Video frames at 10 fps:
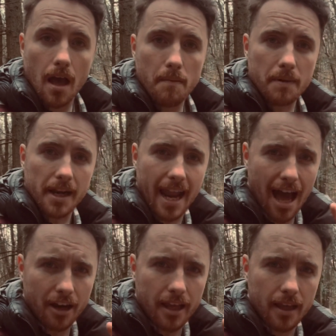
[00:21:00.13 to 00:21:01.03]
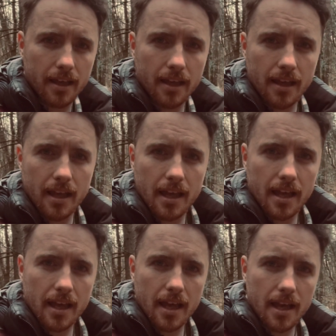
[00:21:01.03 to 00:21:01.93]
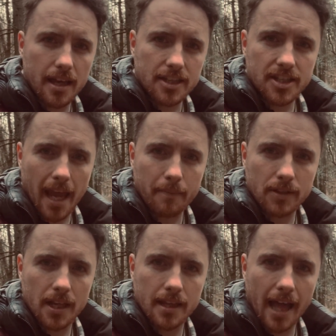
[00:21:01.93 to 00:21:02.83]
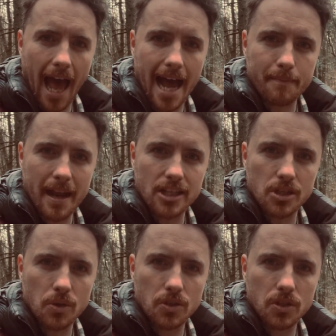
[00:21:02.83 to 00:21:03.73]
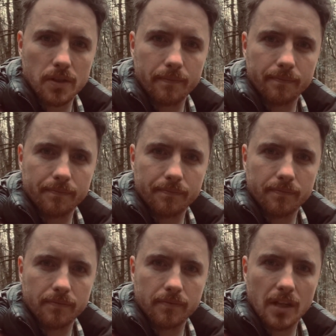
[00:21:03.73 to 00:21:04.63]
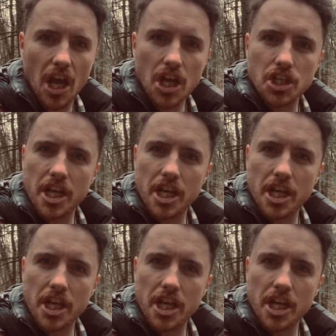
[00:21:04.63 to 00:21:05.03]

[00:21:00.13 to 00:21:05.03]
But Larry escaped the hangman's noose. She